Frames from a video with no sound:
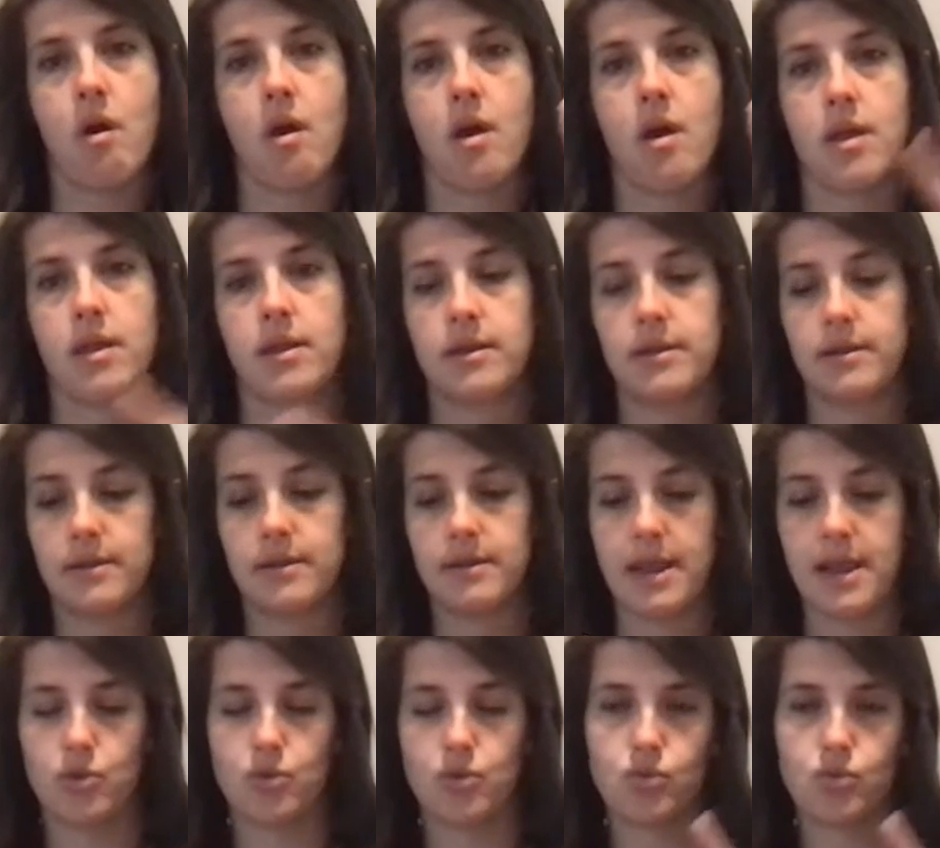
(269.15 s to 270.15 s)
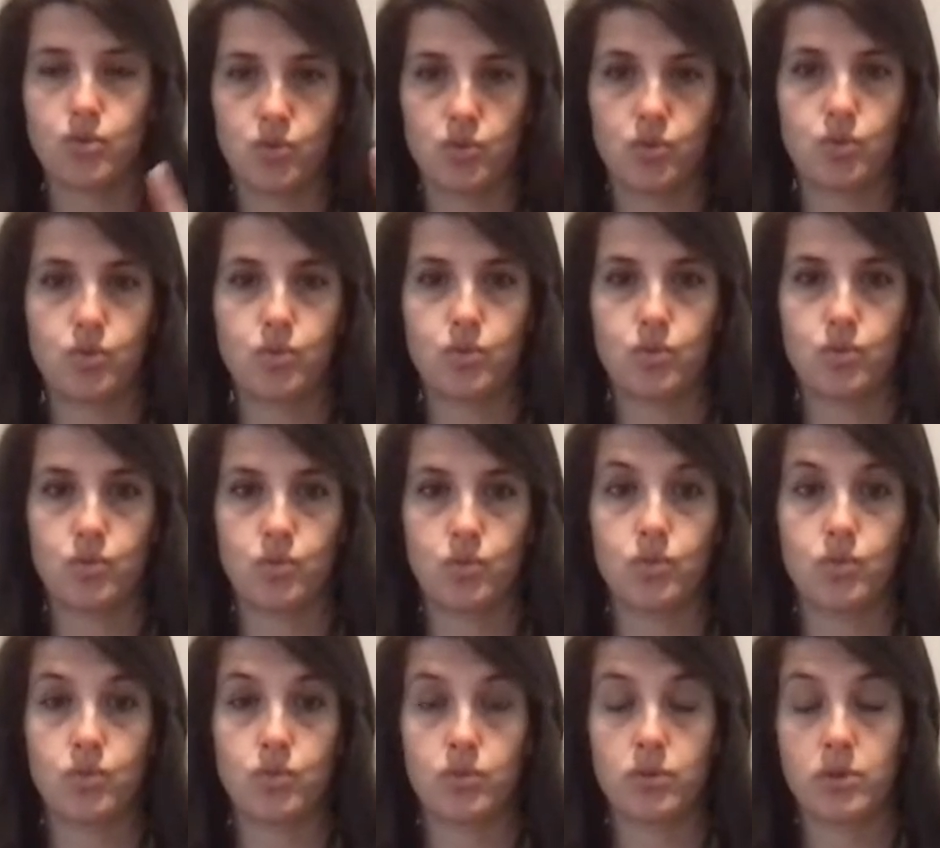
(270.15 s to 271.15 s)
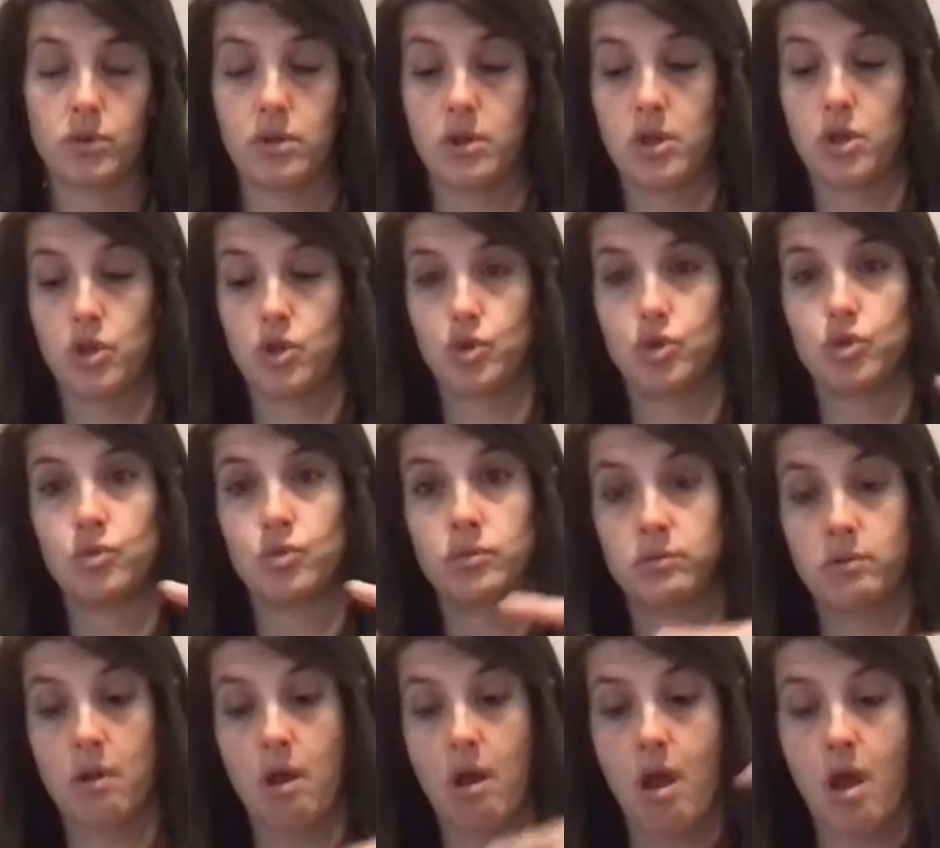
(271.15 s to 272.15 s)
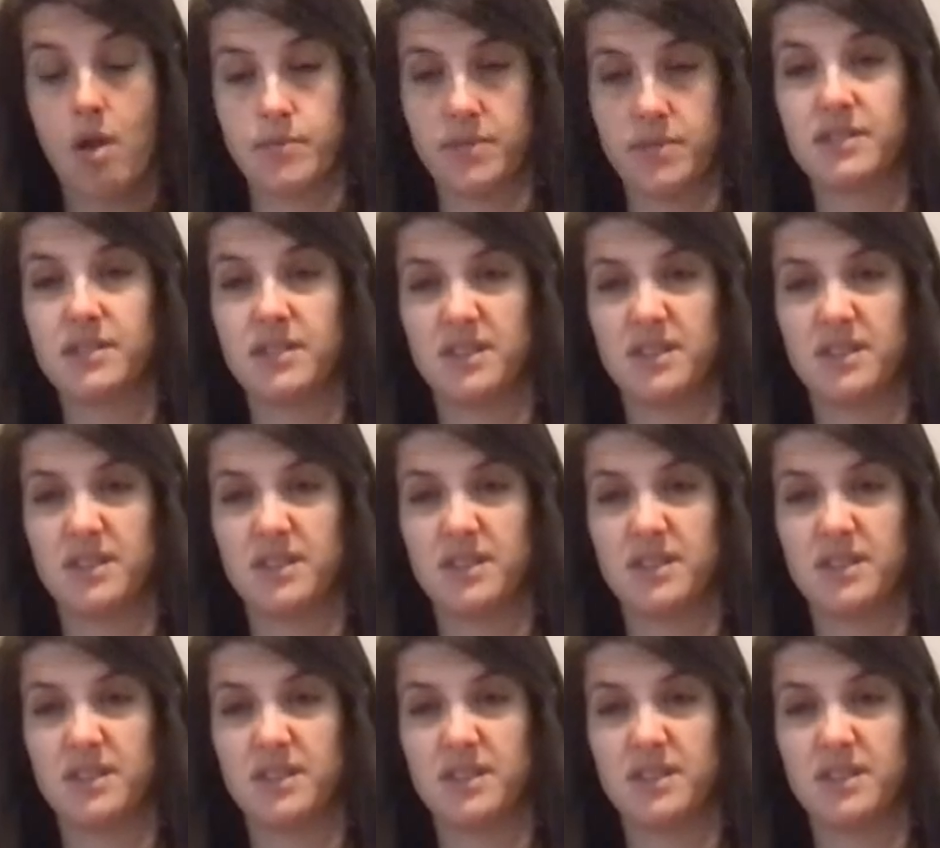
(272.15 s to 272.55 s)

They are alternates on other sides of the transversal.